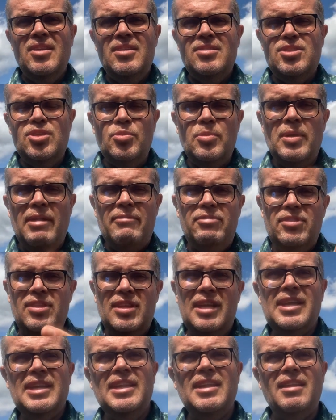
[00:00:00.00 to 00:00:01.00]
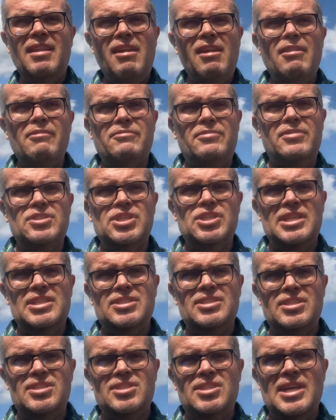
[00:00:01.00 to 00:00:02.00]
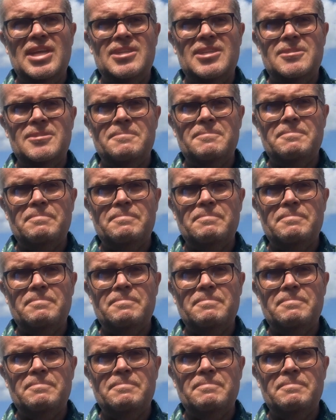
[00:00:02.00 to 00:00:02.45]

do everything in love, Jesus said.